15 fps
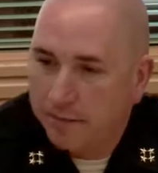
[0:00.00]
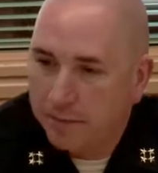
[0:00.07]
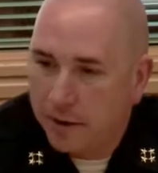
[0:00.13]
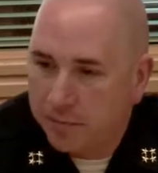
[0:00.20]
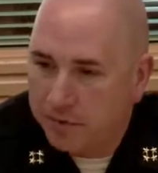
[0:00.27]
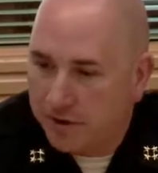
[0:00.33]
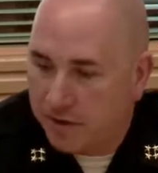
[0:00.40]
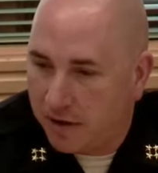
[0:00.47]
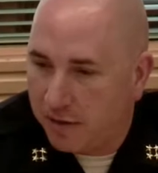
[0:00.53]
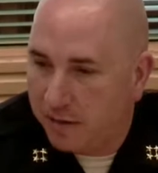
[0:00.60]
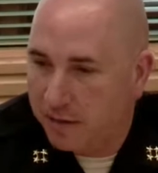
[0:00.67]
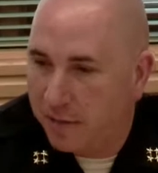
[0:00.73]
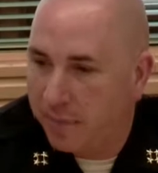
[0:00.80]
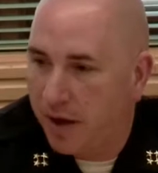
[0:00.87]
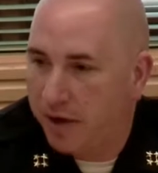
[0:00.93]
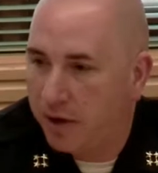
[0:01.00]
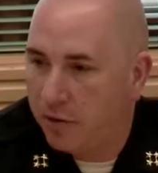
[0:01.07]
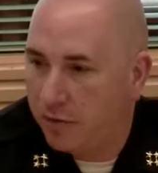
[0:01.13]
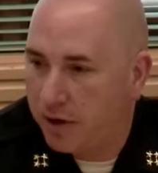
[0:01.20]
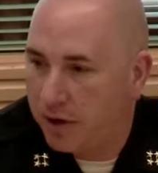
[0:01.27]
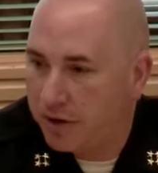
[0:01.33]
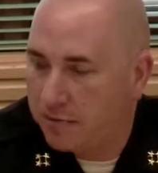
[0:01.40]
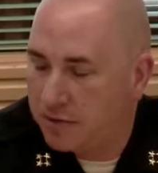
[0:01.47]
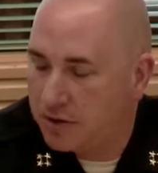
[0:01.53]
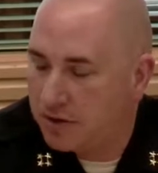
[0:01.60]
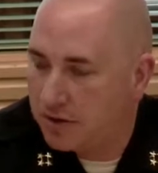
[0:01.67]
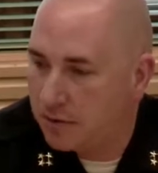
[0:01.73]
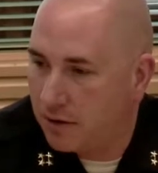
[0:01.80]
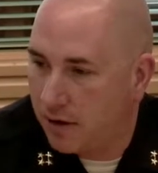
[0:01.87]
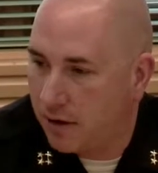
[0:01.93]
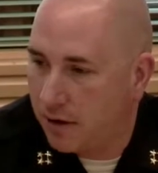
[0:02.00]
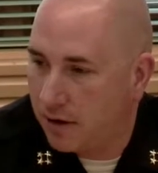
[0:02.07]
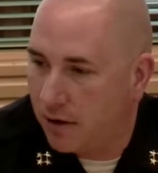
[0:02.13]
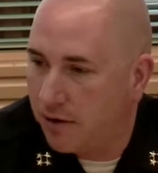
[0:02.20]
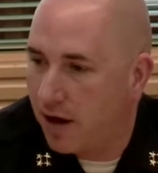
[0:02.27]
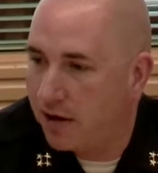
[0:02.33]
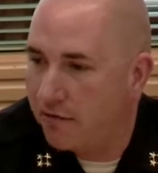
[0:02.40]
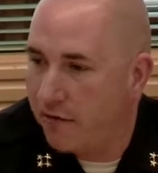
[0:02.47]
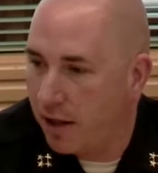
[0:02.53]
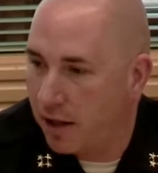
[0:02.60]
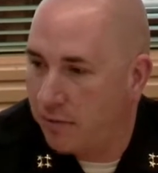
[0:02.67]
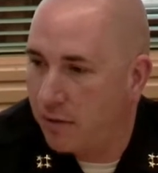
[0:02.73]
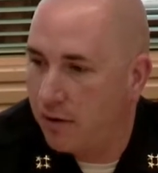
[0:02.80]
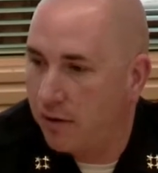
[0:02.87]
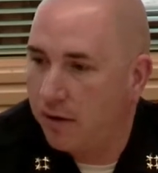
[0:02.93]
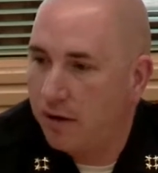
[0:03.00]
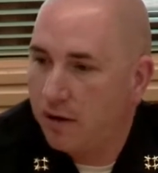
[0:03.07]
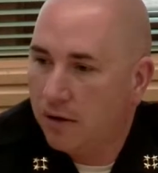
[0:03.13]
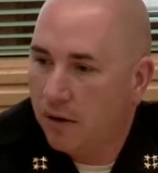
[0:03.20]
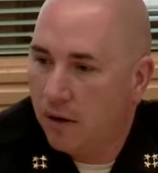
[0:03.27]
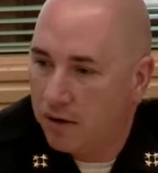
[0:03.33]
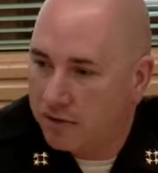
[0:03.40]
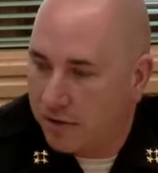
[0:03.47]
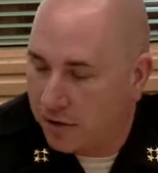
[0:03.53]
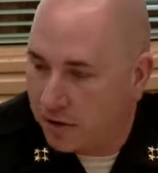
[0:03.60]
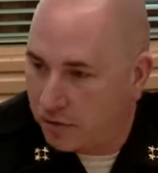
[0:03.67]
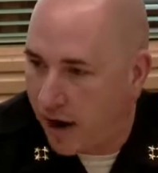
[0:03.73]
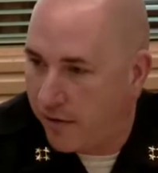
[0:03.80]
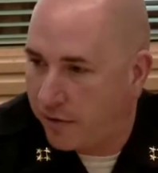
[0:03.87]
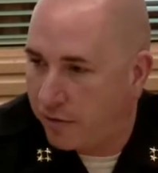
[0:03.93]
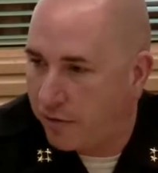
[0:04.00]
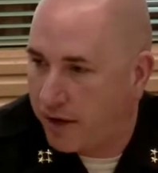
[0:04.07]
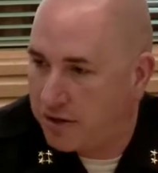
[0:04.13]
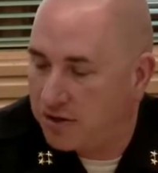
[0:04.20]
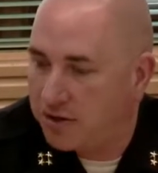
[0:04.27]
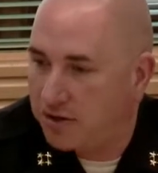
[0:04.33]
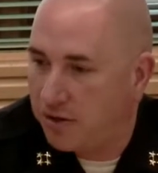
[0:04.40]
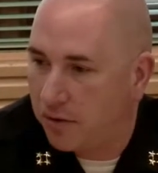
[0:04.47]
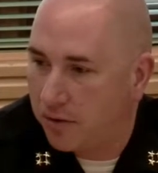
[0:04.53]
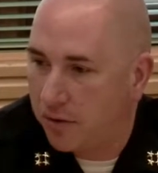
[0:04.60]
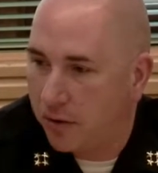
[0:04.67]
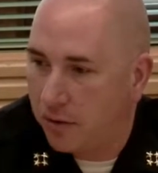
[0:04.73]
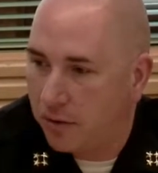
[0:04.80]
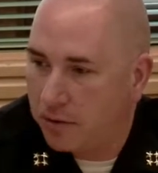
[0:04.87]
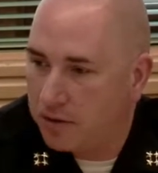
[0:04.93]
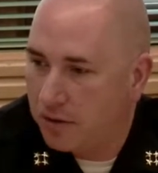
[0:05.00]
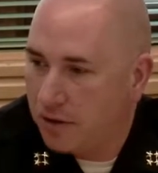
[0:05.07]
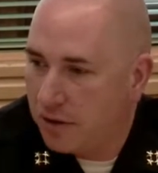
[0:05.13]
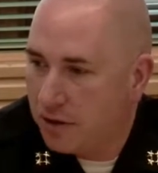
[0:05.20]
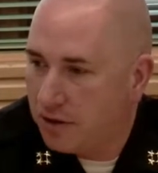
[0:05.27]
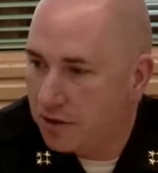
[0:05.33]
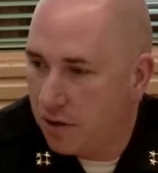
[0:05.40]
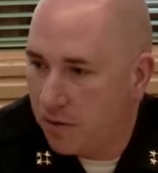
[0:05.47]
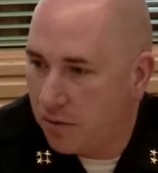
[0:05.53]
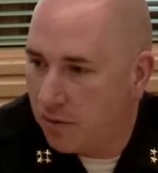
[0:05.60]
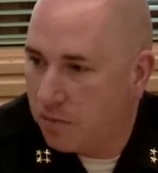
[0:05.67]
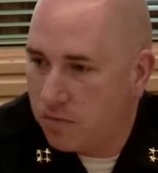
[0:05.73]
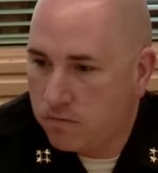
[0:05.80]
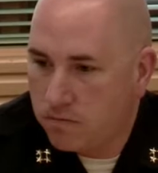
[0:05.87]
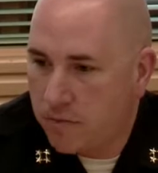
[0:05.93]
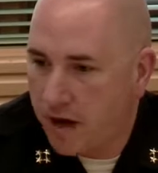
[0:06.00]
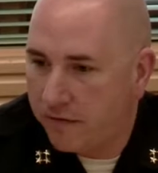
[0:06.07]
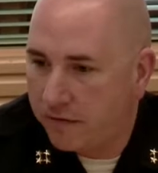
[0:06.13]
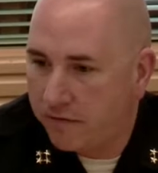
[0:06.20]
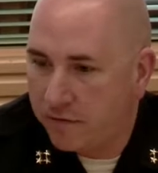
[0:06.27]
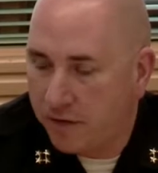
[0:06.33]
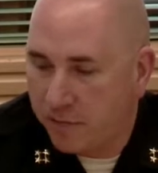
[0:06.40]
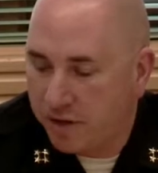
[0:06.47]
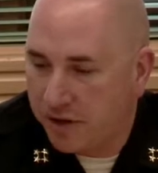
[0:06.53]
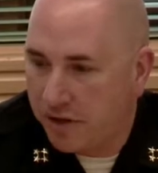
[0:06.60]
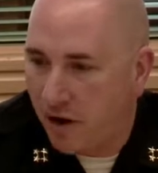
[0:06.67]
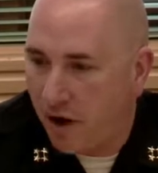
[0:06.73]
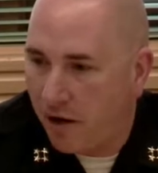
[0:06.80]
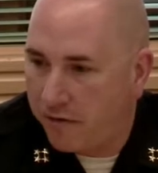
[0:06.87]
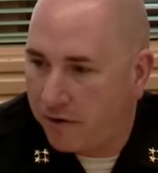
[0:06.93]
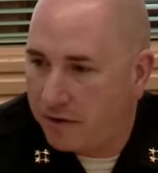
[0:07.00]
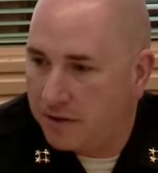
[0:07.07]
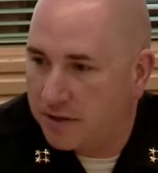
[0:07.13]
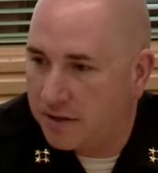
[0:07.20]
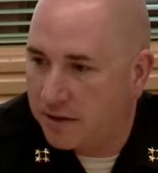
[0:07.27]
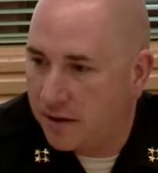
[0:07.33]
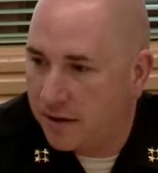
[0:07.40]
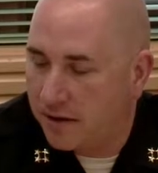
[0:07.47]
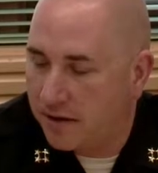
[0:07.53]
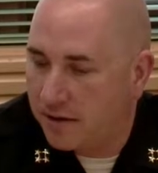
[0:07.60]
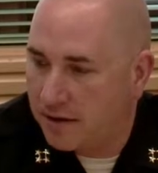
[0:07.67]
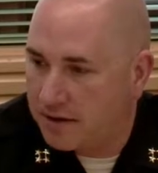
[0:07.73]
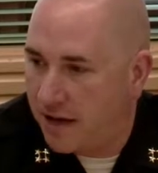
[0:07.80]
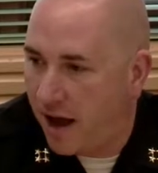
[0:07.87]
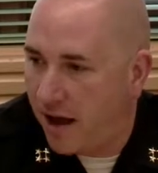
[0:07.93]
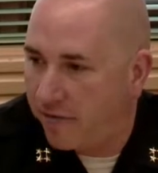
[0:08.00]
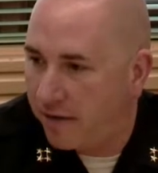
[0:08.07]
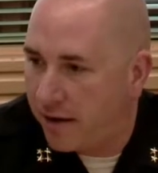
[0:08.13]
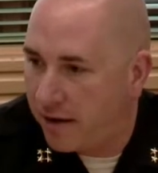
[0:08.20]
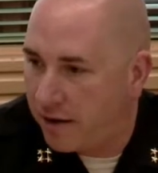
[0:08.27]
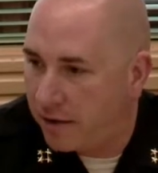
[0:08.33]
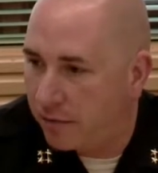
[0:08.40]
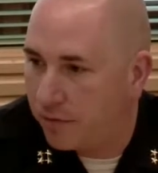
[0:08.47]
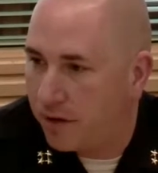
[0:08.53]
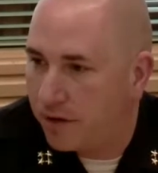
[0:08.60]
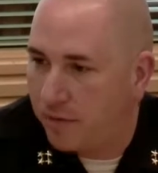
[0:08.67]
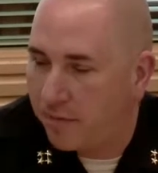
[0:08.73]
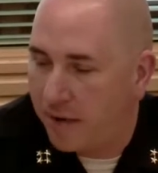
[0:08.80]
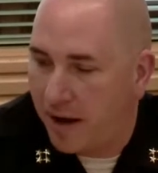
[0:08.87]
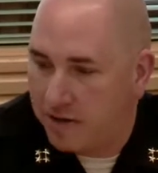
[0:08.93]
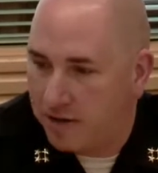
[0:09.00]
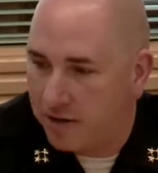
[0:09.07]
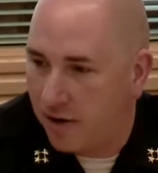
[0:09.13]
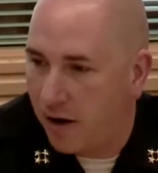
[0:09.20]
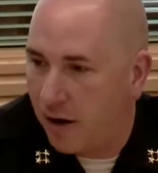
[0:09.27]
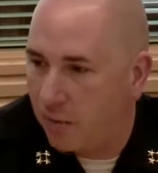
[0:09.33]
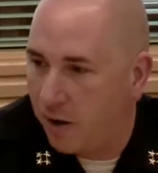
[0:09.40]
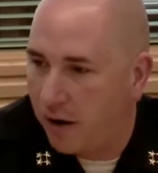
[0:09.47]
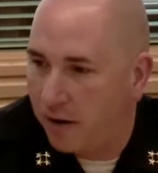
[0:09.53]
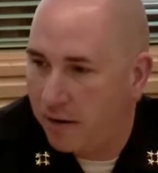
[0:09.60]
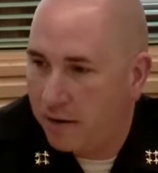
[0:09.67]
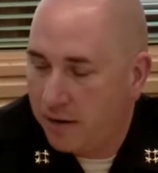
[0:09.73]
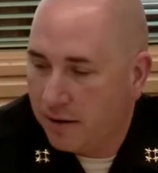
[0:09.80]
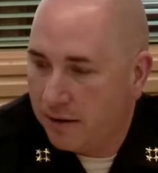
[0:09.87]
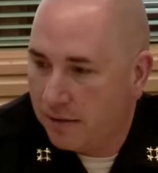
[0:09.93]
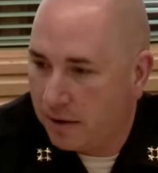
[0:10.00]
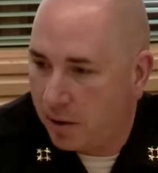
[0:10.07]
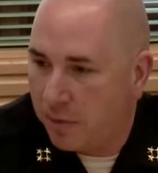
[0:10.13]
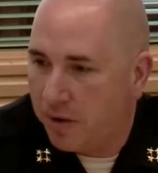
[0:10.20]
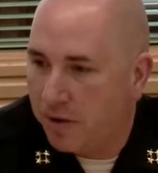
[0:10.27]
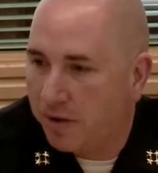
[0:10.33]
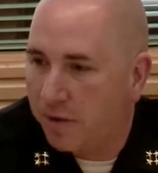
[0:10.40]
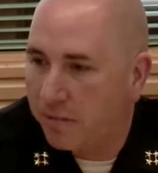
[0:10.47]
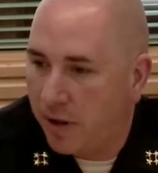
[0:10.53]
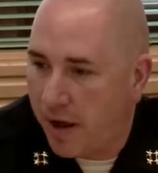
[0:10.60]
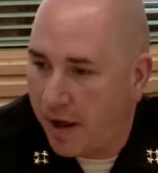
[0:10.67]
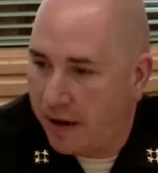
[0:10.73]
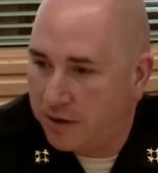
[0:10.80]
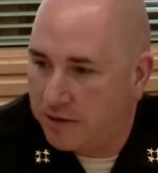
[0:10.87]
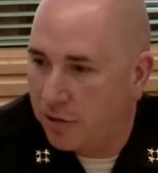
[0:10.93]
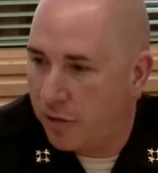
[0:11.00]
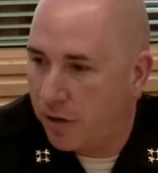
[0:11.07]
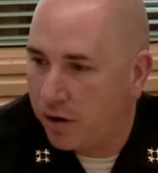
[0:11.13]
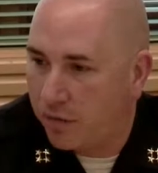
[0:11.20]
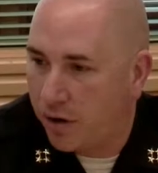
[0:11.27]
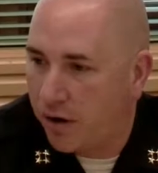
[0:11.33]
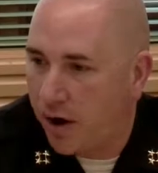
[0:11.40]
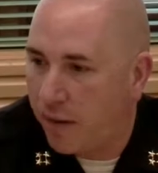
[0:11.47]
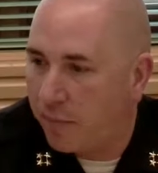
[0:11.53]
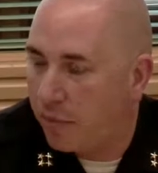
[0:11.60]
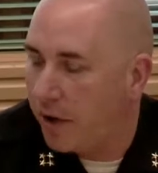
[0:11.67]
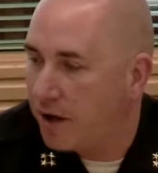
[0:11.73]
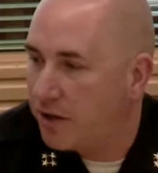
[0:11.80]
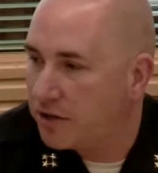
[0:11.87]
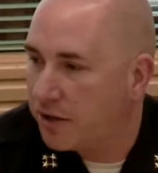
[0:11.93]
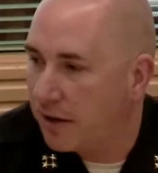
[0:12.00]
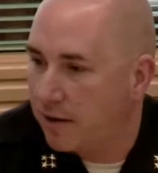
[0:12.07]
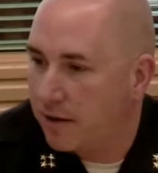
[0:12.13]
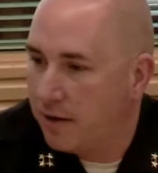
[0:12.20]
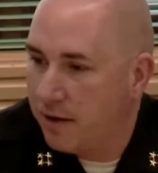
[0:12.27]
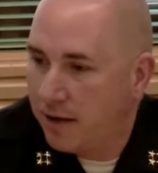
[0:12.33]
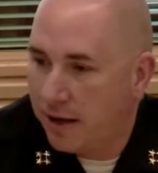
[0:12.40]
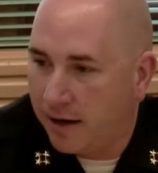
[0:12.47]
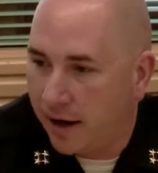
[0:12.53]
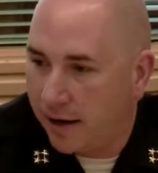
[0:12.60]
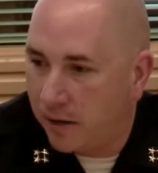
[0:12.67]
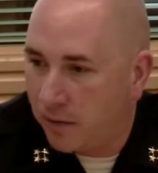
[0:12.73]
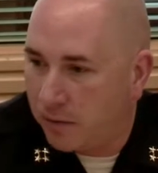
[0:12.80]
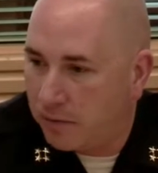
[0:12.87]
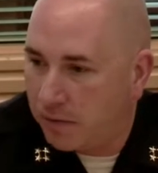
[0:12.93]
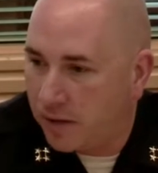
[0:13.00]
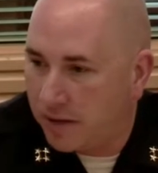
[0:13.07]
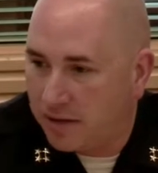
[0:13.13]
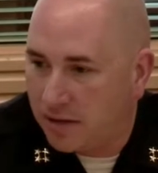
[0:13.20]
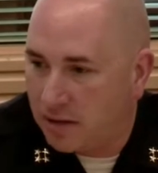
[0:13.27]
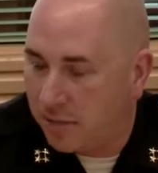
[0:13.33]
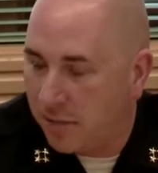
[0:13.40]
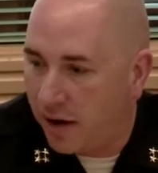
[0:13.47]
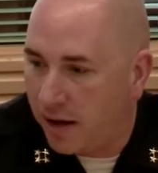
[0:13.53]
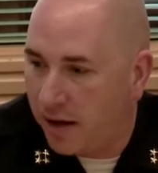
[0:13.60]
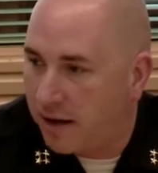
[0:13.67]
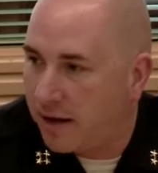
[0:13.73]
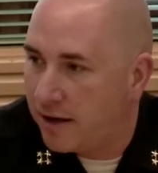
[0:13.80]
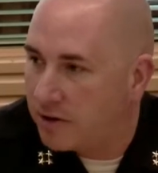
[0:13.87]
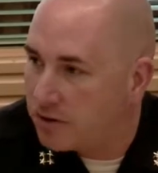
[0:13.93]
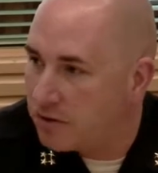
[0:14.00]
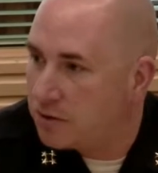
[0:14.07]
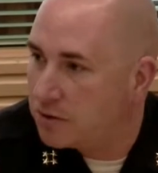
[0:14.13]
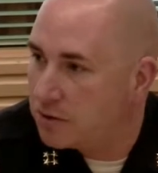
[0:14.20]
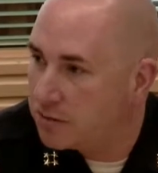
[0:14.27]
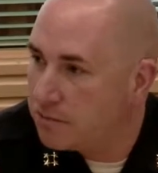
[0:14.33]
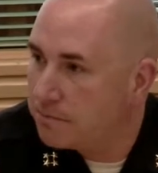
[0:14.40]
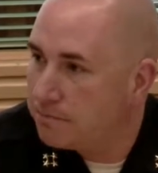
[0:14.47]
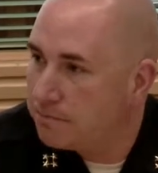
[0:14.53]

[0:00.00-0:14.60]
I believe the putting greens are not available. Also, the driving range is still closed. So I have complete confidence in the staff at Hidden Creek and Passaconaway that they'll be in compliance. They run a great operation, and I don't anticipate any issues.